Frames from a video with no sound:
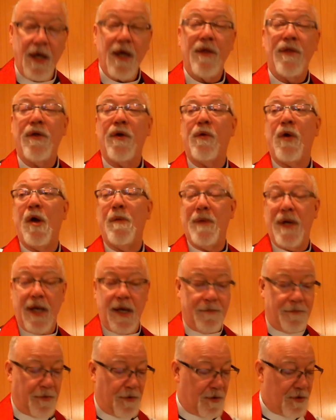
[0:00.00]
the Roman
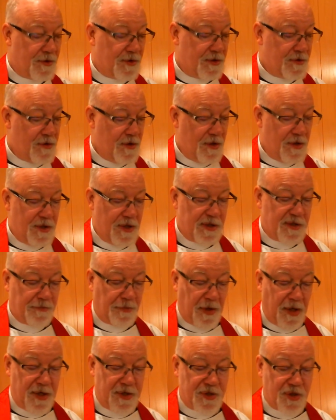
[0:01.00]
emperor's
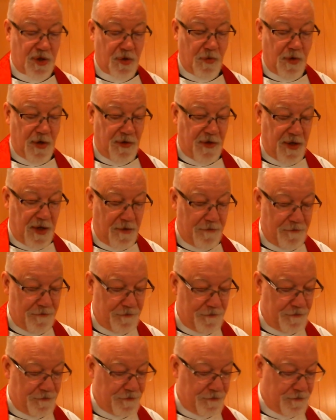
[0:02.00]
displeasure with him
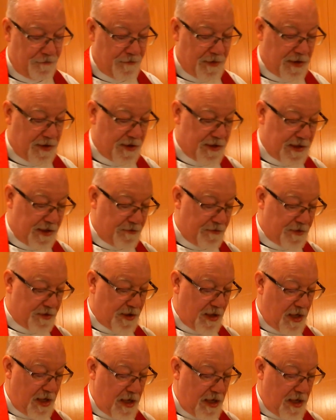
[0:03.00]
because he was